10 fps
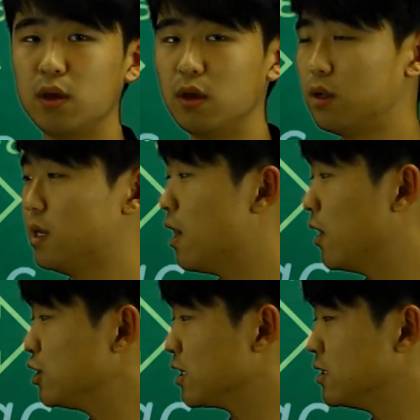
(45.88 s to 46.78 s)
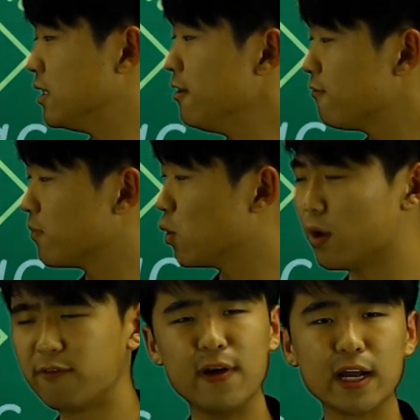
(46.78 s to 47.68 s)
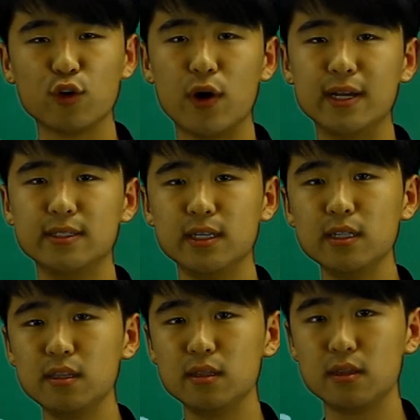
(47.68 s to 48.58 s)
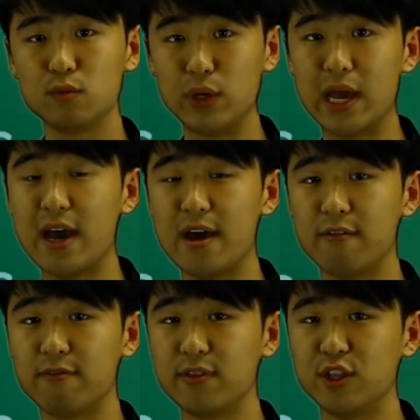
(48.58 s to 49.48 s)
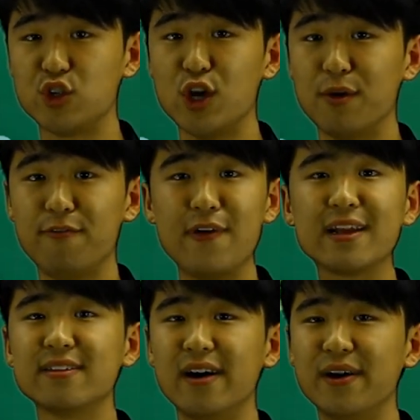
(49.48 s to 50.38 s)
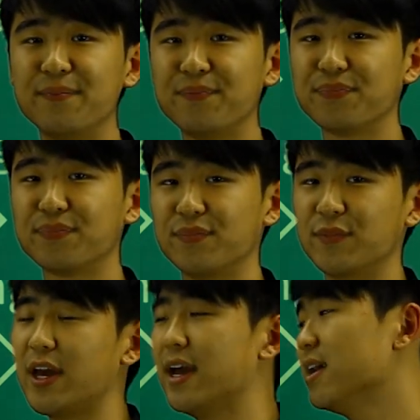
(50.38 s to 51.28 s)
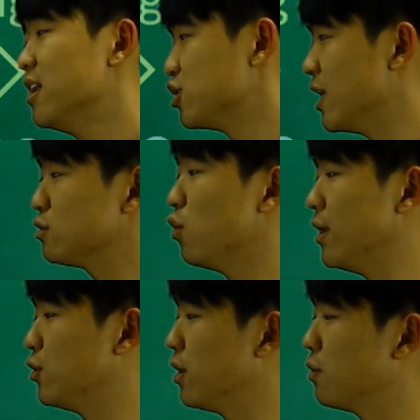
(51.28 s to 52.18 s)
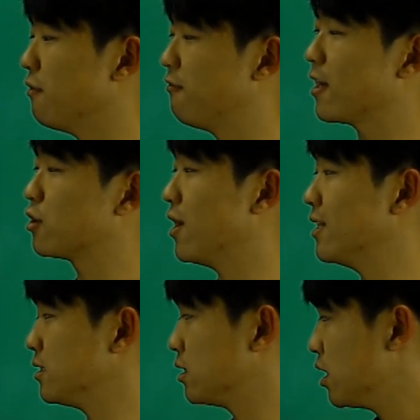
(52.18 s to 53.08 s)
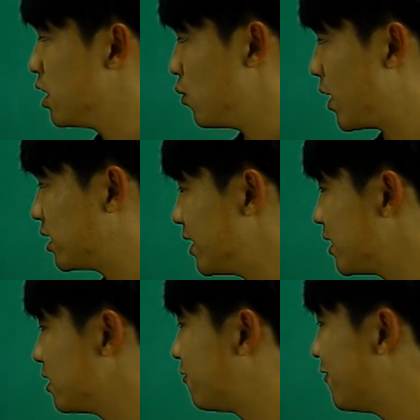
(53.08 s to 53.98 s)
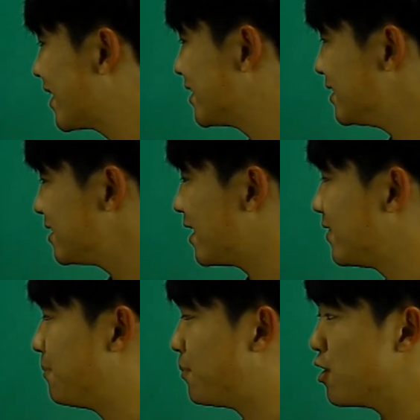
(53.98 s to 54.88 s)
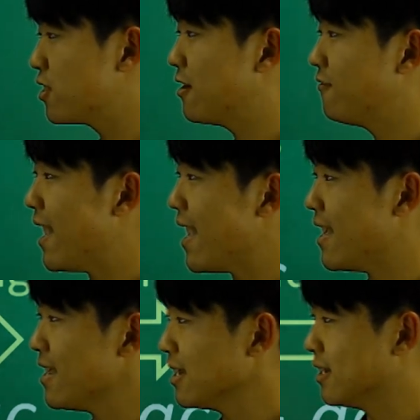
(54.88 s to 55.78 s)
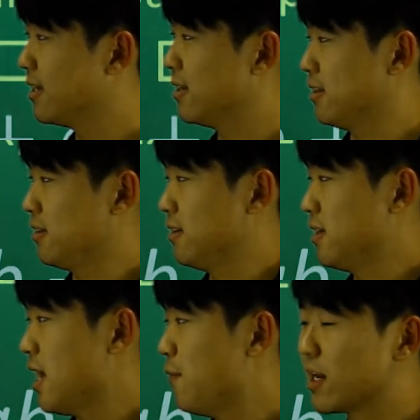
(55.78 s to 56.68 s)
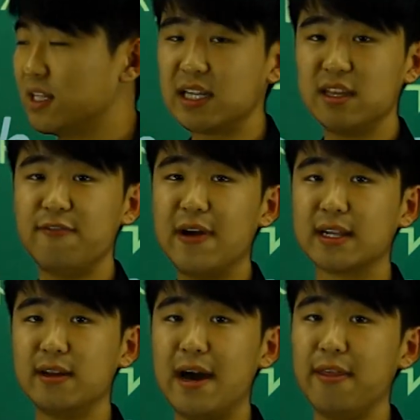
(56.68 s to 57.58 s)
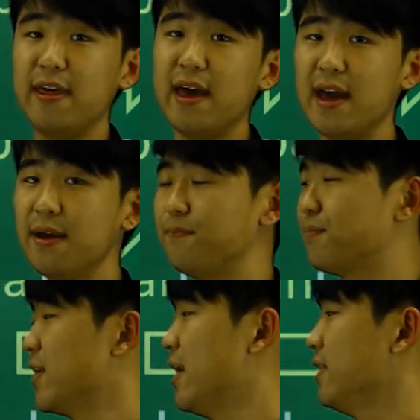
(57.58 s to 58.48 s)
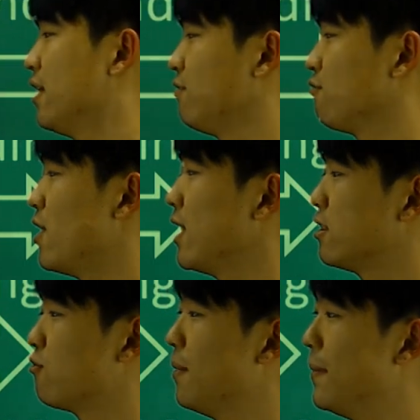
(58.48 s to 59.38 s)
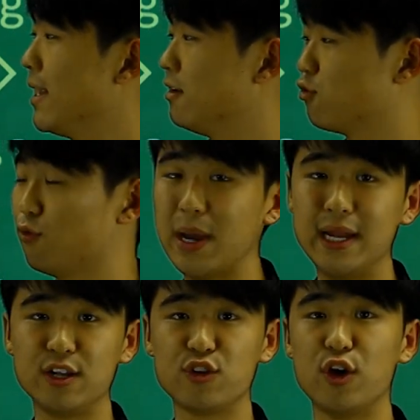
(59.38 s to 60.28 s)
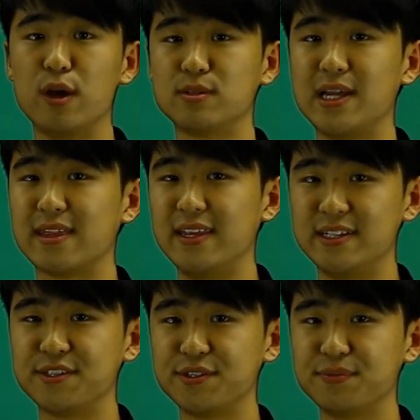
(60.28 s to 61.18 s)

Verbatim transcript: Now as you can see, from the word factorizing, we have the term factor. Okay, so that's what we're doing when we're factorizing. We're collecting the factors that they both have a, and we're collecting the factor out there, and then writing the remaining terms like this.